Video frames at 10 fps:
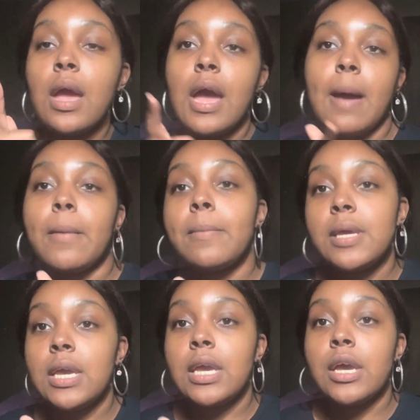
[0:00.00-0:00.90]
I'm gonna
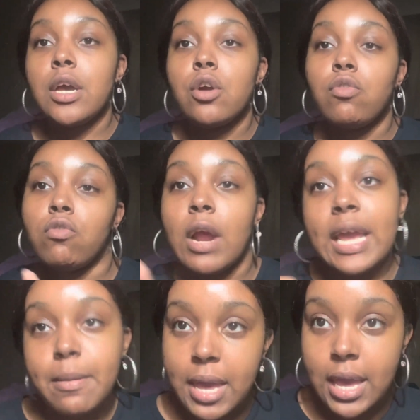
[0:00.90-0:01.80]
be
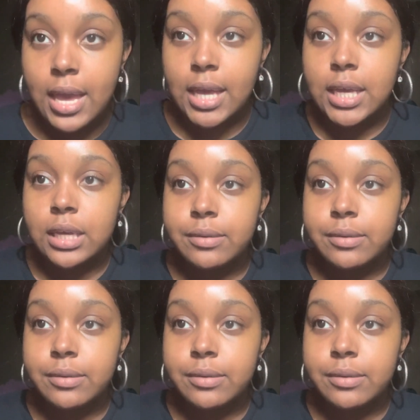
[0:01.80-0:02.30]
right back.